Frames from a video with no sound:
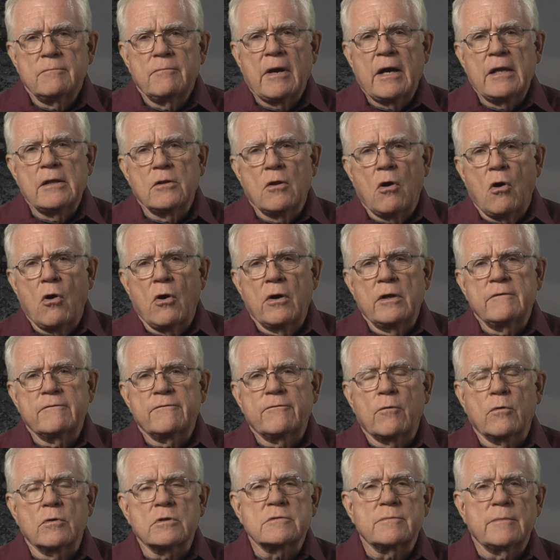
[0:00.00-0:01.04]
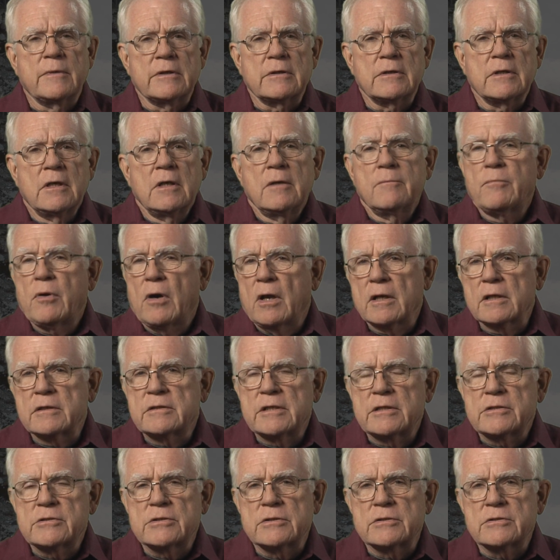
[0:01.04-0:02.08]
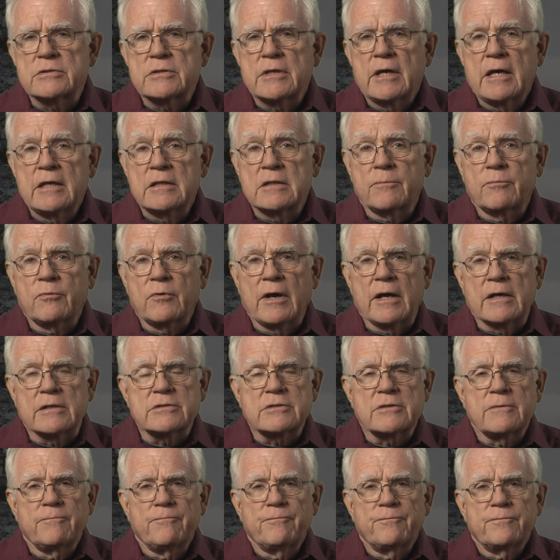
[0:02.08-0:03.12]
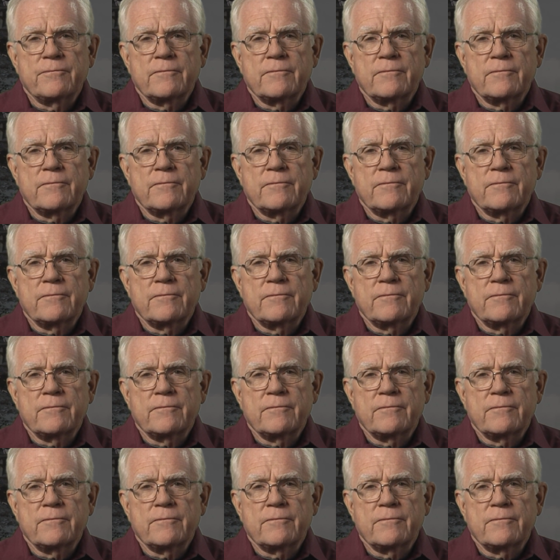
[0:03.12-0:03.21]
by law enforcement, politicians, and the press.